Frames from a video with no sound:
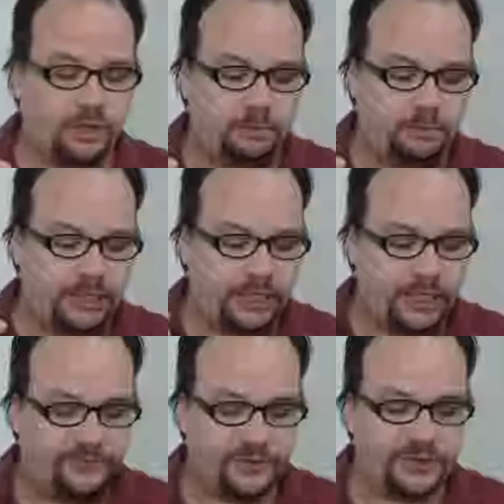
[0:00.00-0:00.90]
But
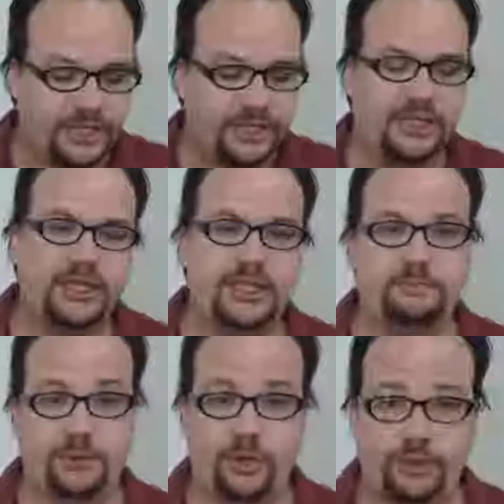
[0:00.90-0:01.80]
if there's anything
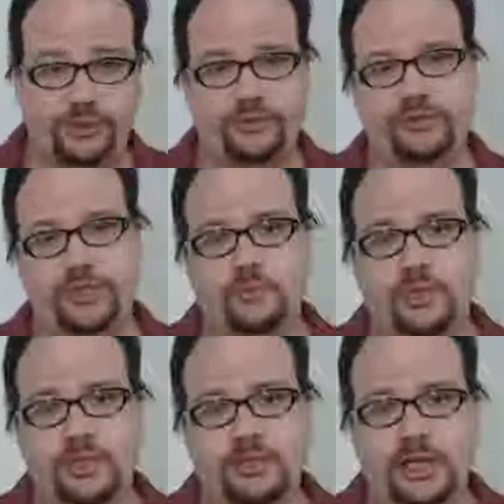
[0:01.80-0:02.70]
personal you
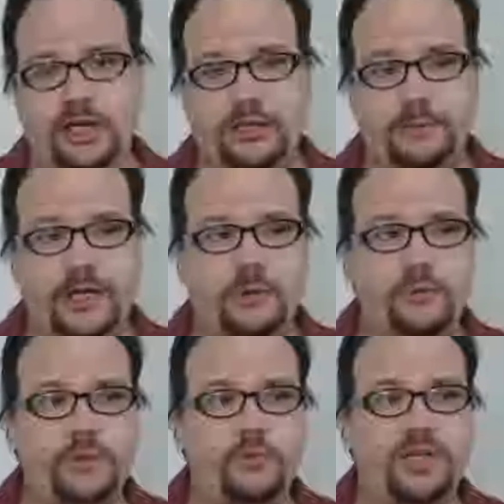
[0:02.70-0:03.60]
want to talk about,
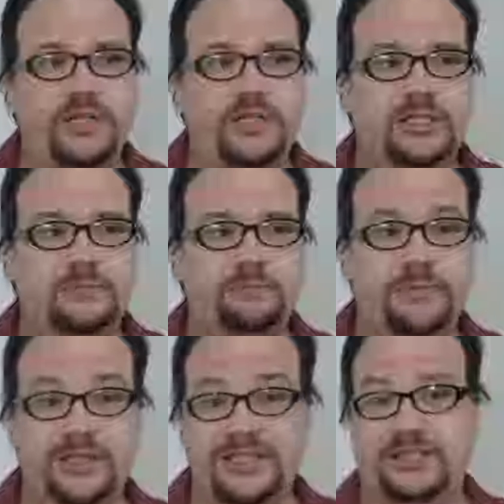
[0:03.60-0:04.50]
we want to
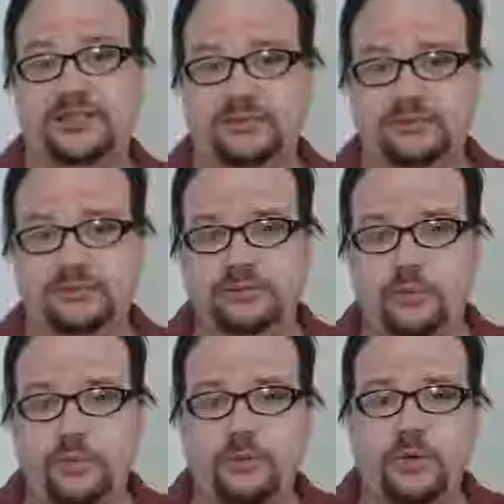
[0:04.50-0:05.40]
listen.
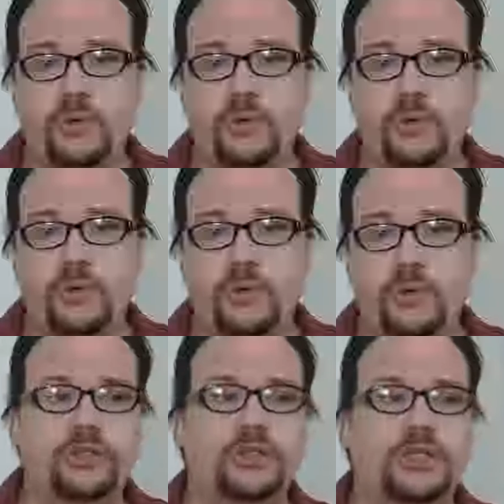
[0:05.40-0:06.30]
We want to
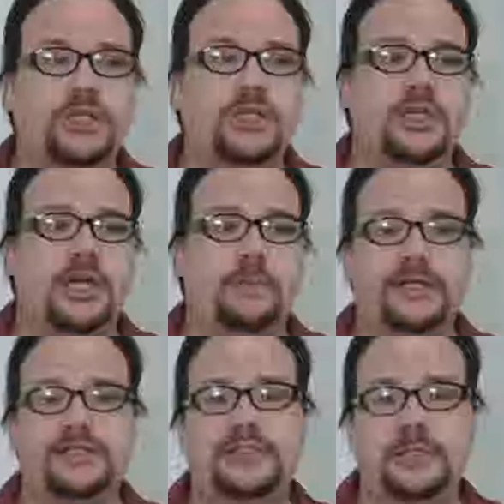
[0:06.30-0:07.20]
hear
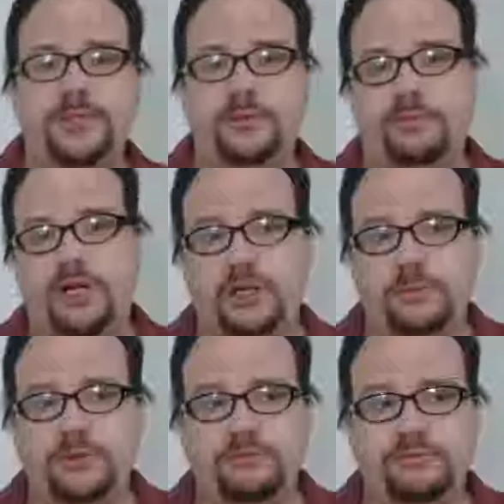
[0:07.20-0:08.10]
about some of the
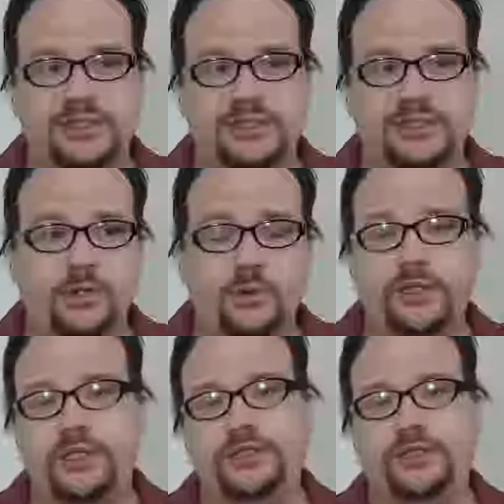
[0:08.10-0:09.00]
problems that are
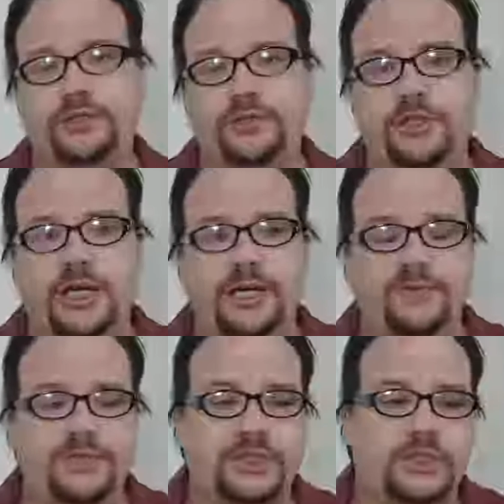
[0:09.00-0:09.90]
going on in your
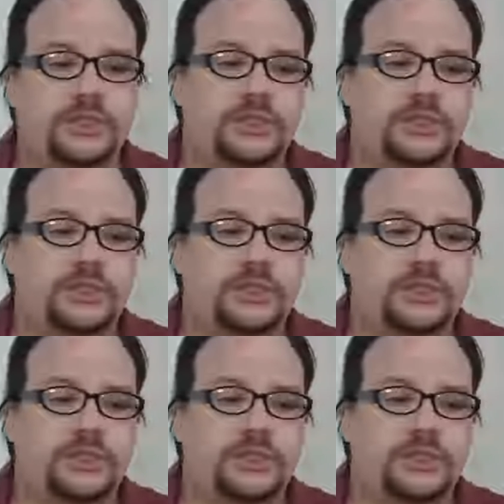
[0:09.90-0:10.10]
lives.